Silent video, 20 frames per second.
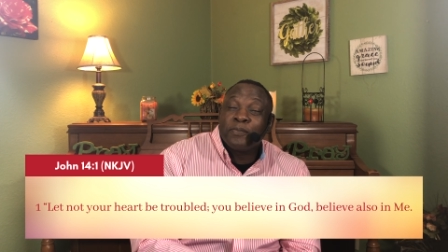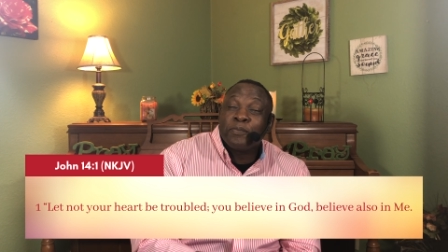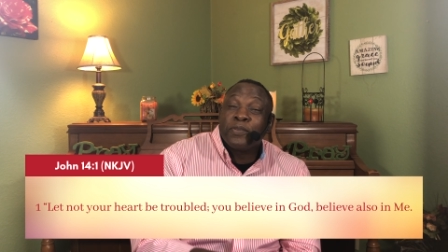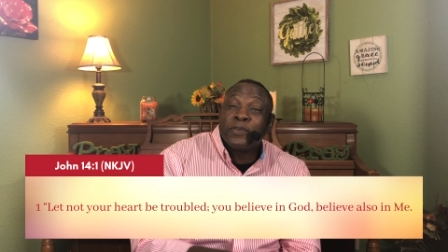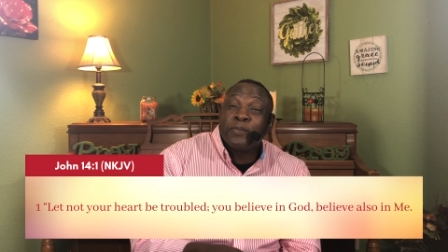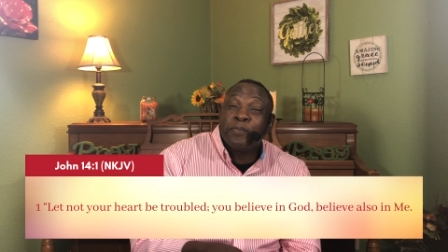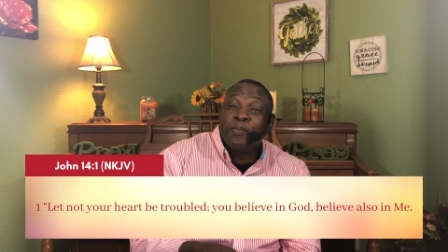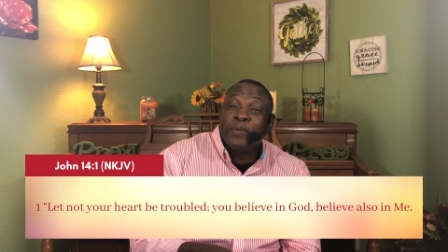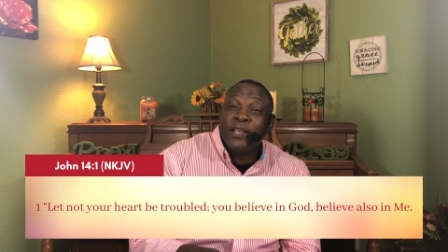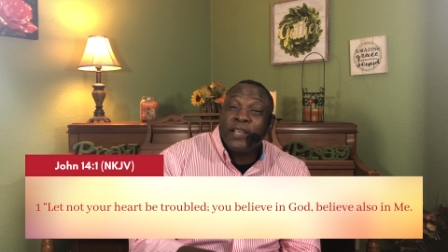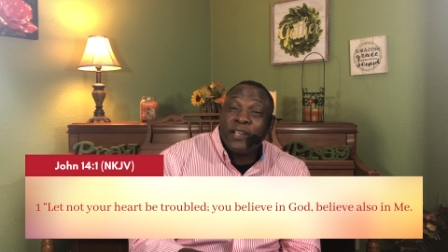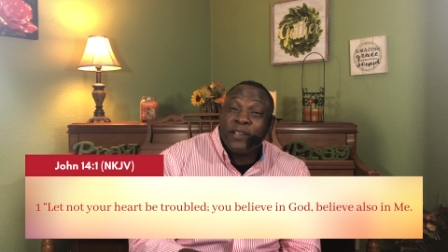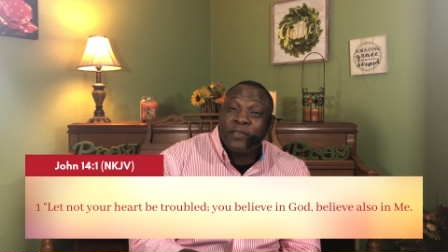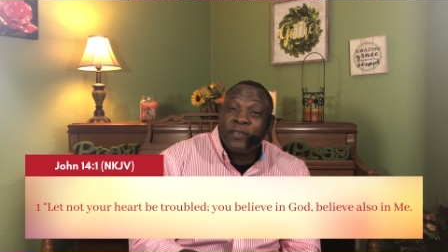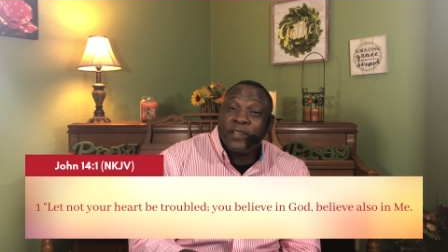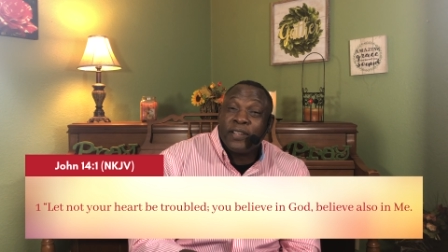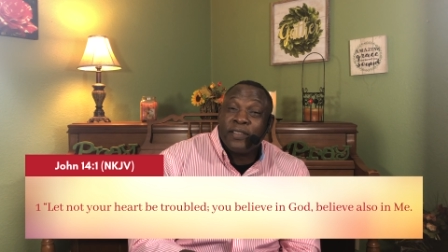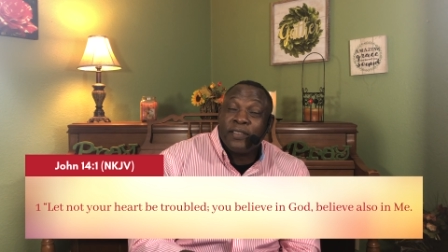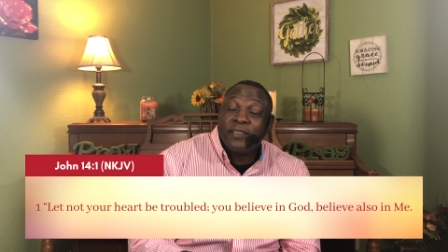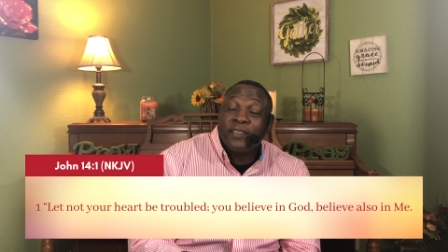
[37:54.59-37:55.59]

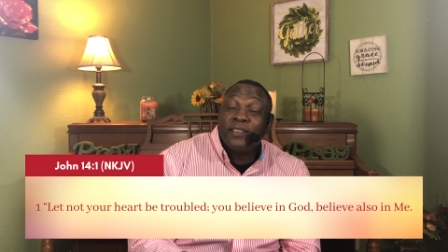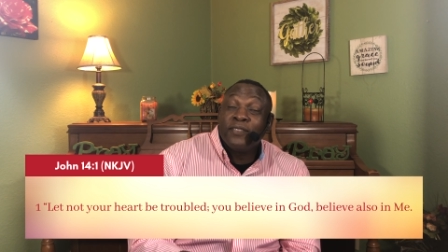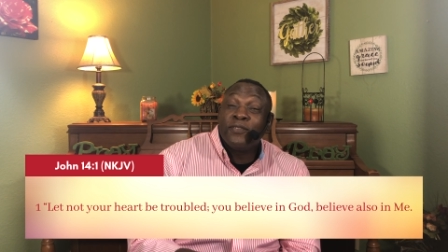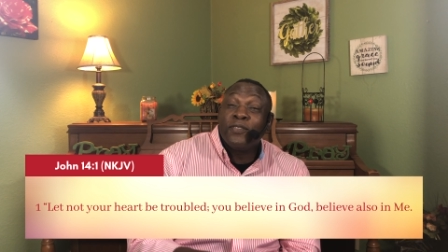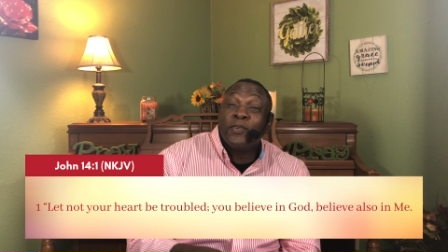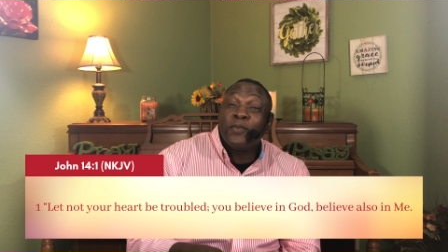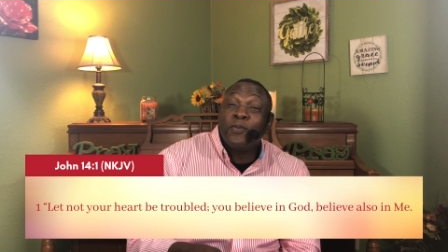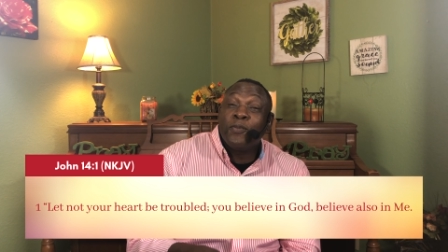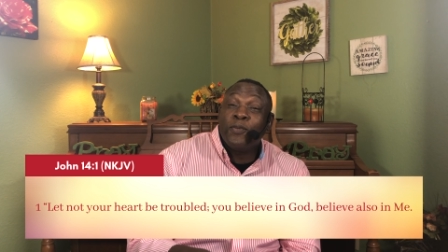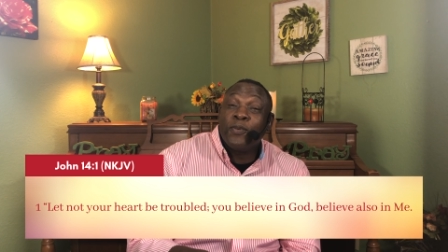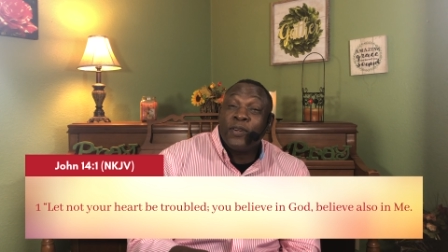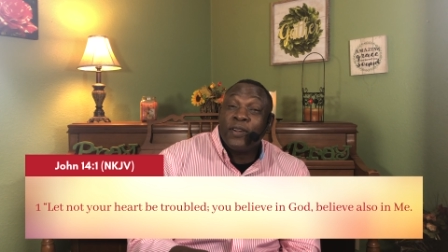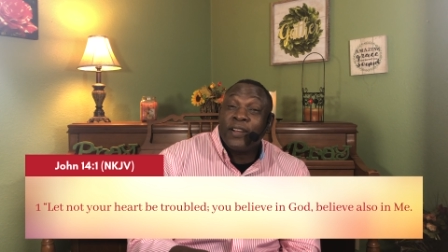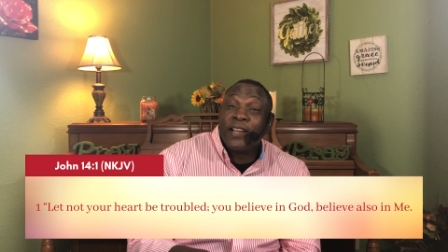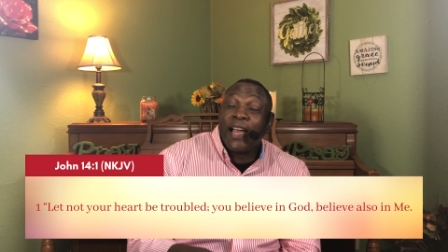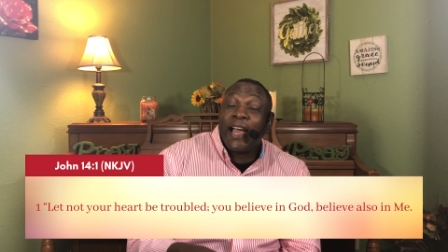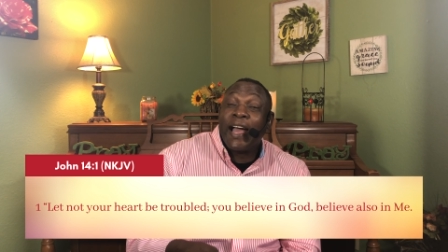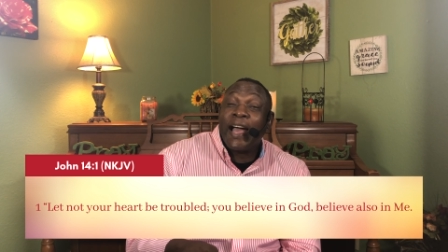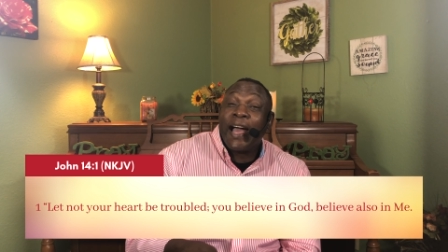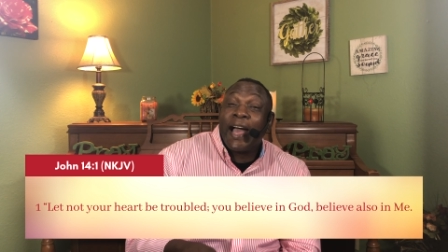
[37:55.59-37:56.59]
prepare it for
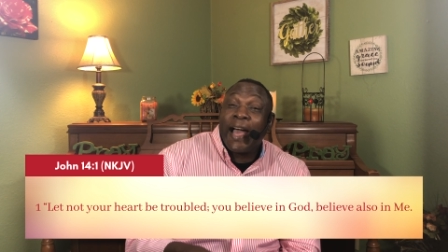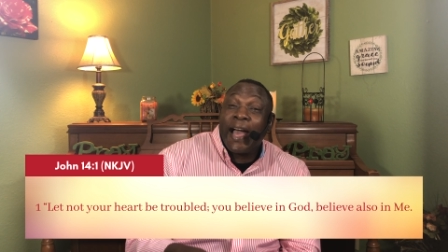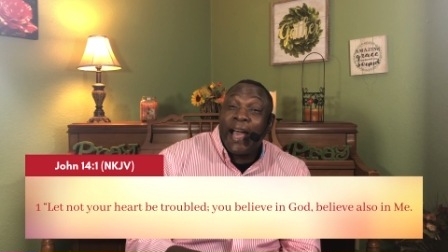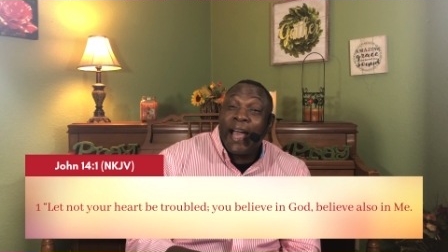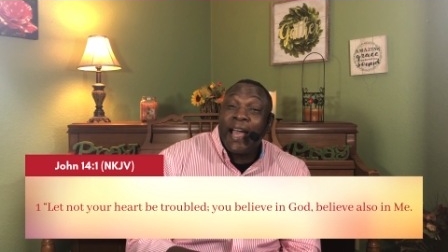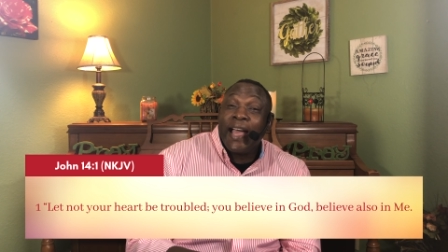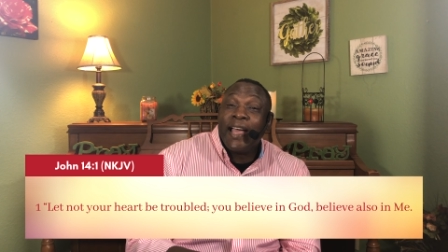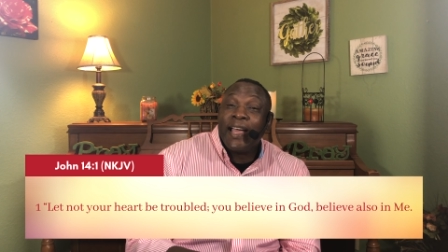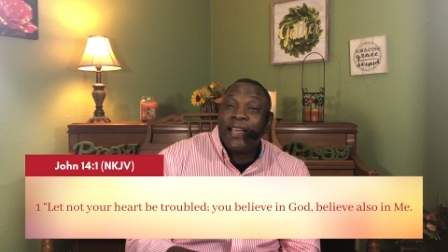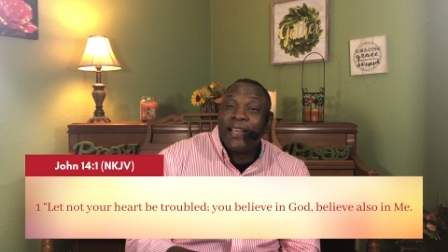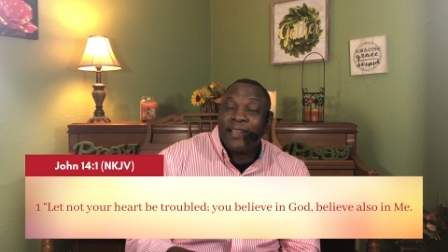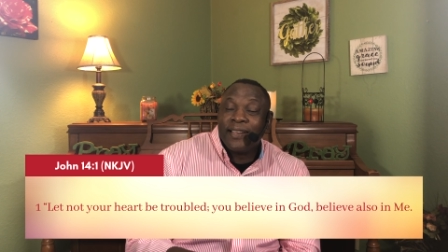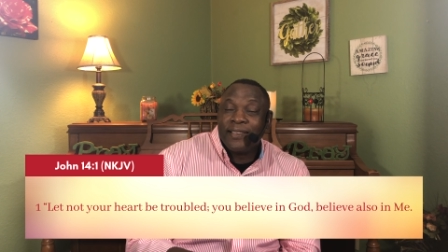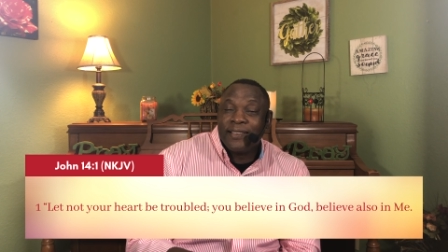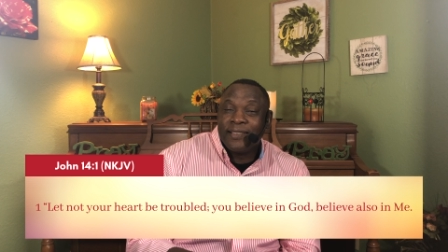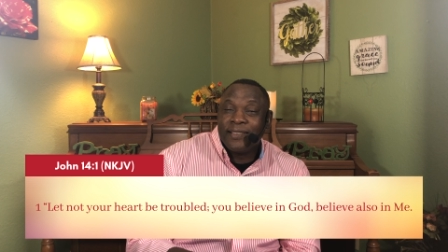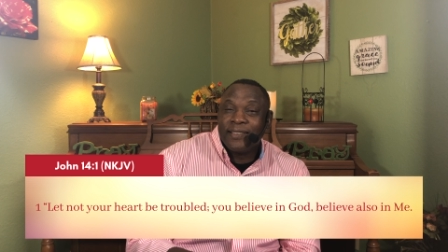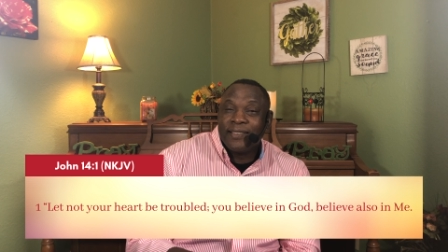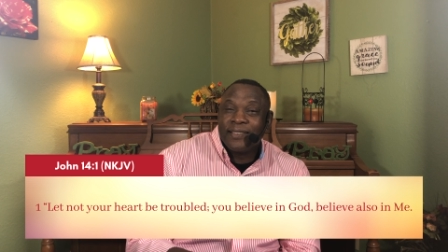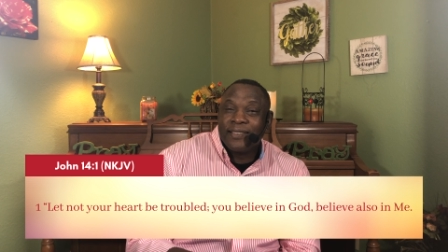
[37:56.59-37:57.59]
where I
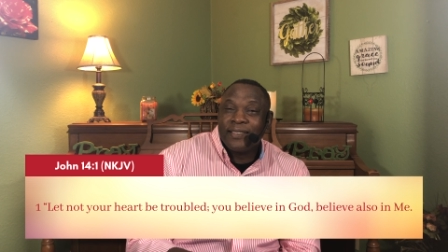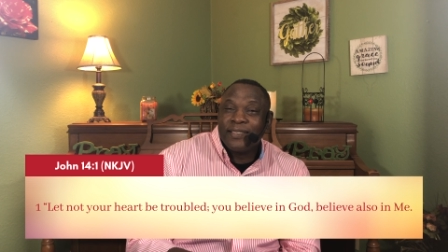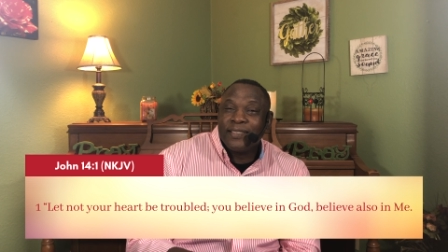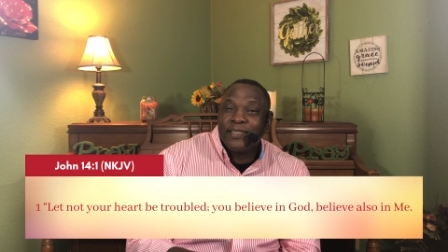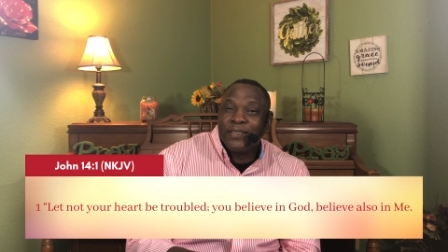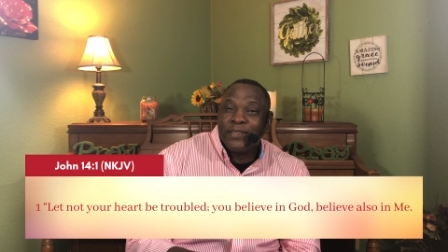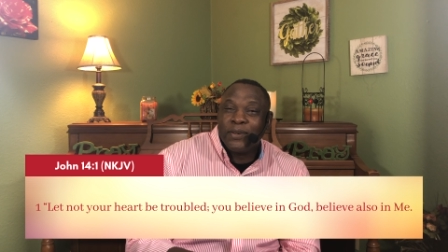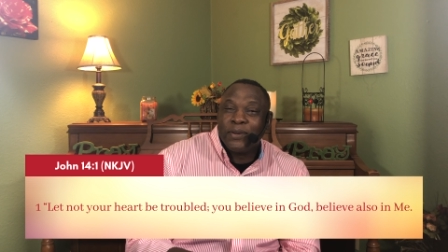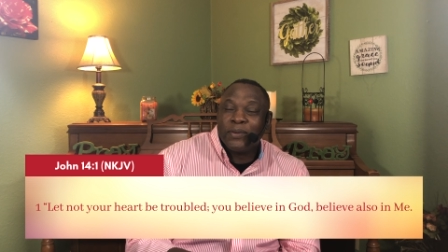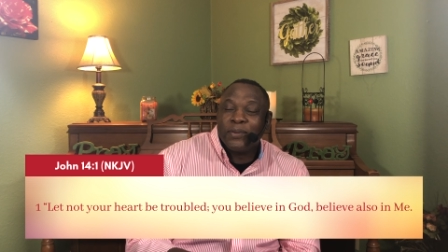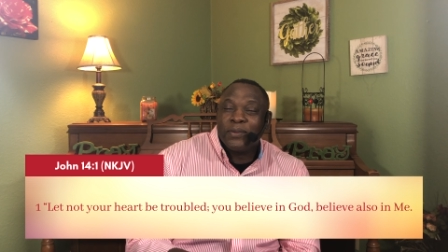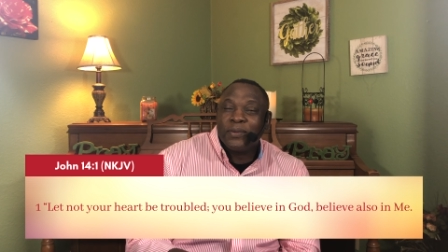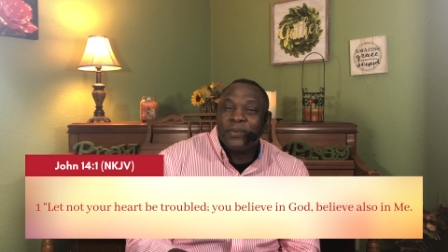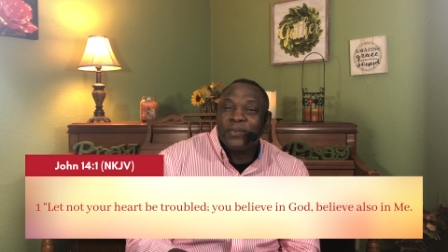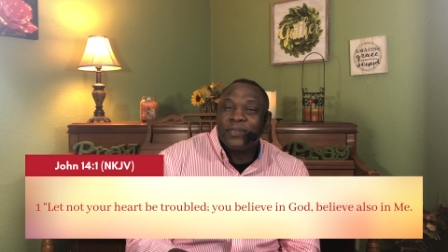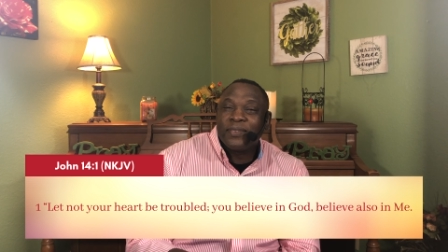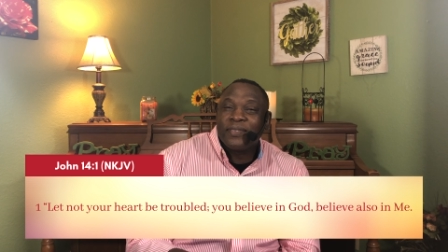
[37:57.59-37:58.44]
go,